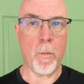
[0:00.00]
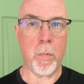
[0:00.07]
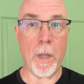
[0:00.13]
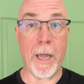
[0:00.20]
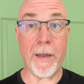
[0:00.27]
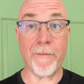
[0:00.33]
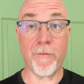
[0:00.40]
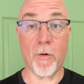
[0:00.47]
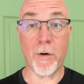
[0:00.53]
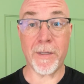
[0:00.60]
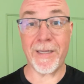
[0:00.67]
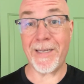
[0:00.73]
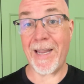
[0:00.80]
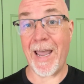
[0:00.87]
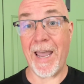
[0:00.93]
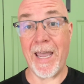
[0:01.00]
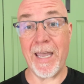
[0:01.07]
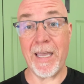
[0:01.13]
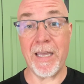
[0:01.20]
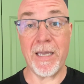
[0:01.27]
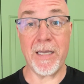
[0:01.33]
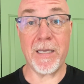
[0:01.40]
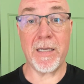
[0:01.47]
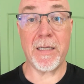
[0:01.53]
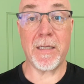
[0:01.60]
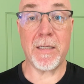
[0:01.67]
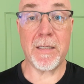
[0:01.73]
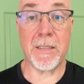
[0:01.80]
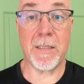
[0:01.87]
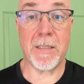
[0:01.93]
plan for the day
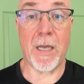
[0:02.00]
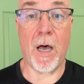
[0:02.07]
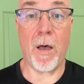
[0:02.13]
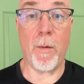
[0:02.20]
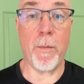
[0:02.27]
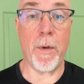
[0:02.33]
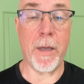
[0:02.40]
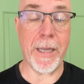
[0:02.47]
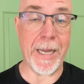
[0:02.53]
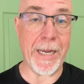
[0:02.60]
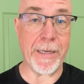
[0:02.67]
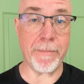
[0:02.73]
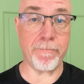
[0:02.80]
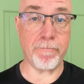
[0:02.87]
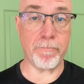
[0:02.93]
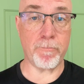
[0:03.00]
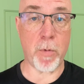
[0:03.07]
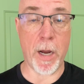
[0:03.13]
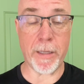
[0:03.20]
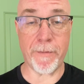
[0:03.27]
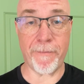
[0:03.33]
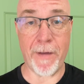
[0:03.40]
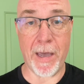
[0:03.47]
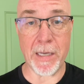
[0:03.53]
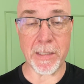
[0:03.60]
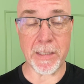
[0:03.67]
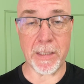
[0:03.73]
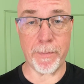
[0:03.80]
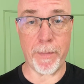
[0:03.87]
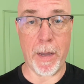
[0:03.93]
is I'll eat, break the
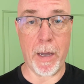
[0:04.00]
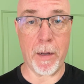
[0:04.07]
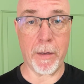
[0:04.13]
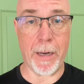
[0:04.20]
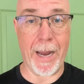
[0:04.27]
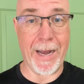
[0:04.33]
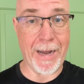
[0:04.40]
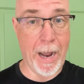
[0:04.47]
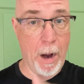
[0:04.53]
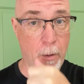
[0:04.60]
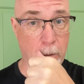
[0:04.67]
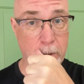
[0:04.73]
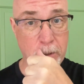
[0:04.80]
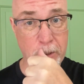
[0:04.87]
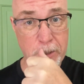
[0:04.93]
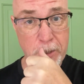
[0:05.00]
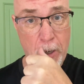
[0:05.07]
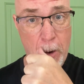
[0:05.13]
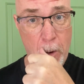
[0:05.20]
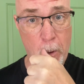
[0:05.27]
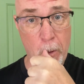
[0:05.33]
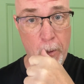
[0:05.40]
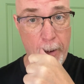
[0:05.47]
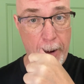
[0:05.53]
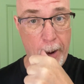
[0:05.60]
fast in about eight hours or so.